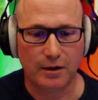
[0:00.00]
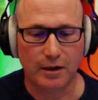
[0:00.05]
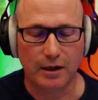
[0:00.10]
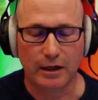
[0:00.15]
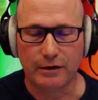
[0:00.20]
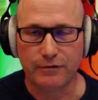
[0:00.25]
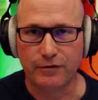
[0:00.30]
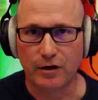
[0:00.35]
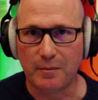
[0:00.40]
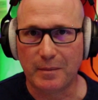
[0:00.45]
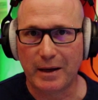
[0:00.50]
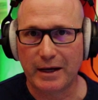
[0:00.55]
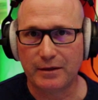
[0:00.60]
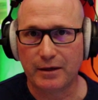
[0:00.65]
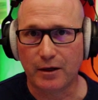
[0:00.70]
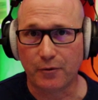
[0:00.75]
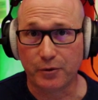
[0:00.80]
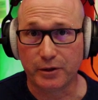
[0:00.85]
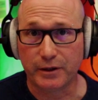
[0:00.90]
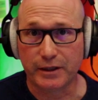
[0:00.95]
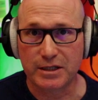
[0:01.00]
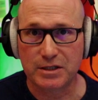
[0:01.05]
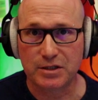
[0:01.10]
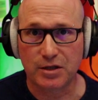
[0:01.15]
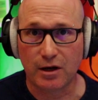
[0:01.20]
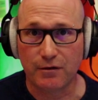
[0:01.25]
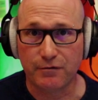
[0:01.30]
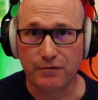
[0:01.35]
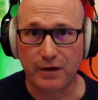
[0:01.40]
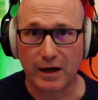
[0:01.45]
And if I make that release
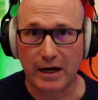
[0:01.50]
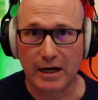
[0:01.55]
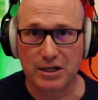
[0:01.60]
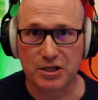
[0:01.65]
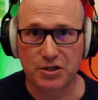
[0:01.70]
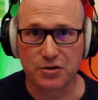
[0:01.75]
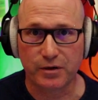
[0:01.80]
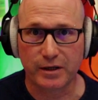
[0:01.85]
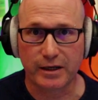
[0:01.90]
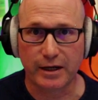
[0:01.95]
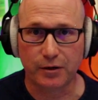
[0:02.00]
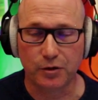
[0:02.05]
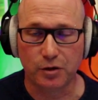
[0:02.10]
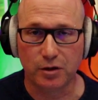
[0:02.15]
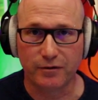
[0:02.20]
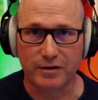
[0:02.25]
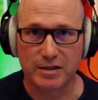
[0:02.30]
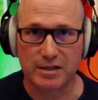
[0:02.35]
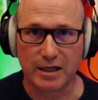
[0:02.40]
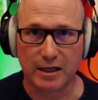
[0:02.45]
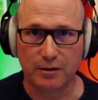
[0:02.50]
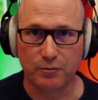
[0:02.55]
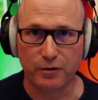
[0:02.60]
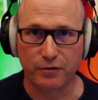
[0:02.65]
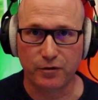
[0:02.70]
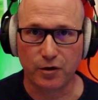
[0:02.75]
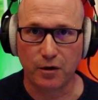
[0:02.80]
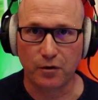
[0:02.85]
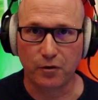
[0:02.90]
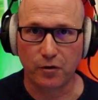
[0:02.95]
time faster again, all of a sudden
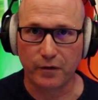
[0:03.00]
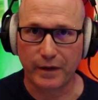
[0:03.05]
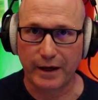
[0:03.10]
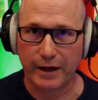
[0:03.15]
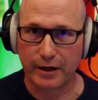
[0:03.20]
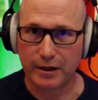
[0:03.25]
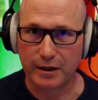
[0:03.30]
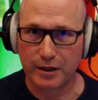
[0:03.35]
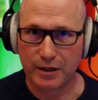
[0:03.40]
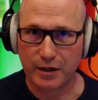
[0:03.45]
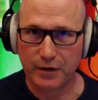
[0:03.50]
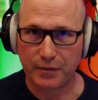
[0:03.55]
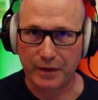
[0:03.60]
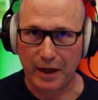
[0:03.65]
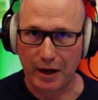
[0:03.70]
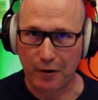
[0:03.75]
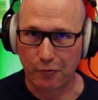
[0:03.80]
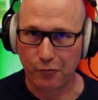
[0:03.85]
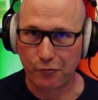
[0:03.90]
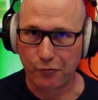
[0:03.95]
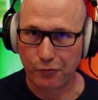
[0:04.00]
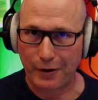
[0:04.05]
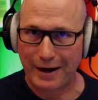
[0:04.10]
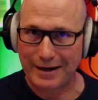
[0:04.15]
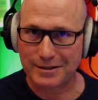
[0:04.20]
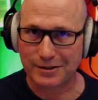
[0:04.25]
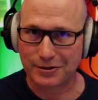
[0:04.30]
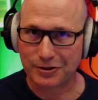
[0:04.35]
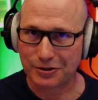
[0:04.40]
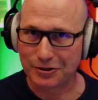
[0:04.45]
we've got all that
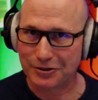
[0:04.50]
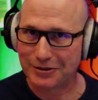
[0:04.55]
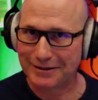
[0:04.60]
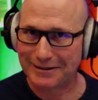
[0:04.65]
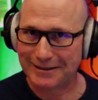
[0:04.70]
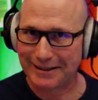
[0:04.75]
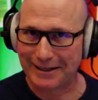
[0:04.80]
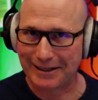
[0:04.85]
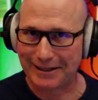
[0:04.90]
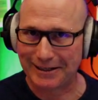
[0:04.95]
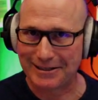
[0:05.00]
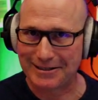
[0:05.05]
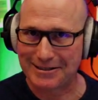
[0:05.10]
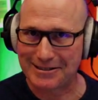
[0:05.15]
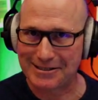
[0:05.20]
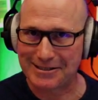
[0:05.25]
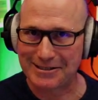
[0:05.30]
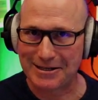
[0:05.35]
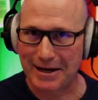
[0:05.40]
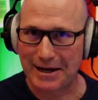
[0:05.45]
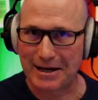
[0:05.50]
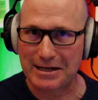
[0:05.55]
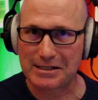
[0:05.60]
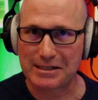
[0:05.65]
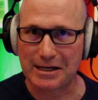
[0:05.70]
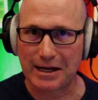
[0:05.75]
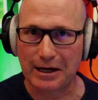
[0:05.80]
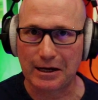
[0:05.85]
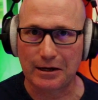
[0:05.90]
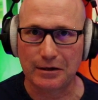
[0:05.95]
rattle snare
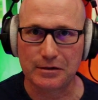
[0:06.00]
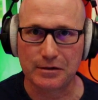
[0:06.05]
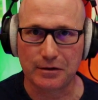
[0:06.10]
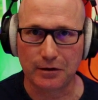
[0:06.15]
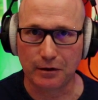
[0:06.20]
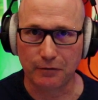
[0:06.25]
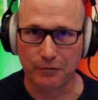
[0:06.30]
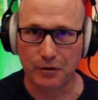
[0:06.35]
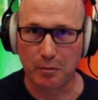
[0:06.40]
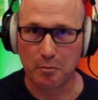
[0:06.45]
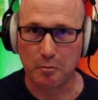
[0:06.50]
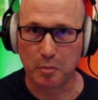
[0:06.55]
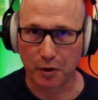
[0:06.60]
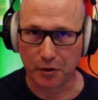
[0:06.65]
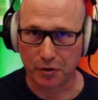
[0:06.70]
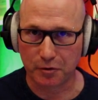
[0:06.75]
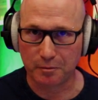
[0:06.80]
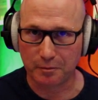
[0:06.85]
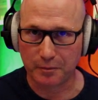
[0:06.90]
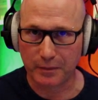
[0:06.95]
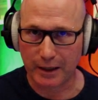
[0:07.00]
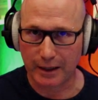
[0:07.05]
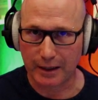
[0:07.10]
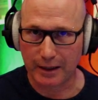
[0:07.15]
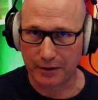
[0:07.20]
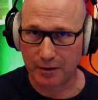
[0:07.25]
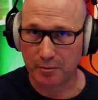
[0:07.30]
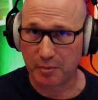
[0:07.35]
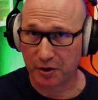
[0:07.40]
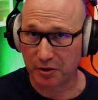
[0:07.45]
sound of the
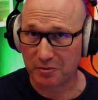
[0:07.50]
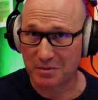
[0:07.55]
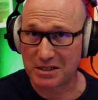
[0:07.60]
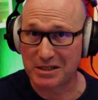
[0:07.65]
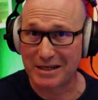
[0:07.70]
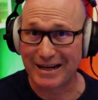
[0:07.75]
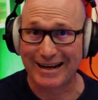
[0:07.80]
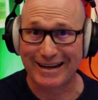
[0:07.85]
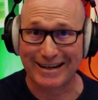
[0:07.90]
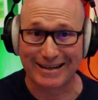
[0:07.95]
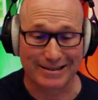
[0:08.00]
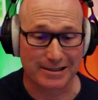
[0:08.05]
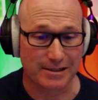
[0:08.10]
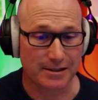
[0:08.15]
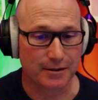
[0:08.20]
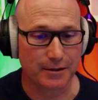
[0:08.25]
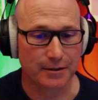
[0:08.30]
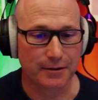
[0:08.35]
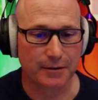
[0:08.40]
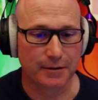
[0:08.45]
bottom snares.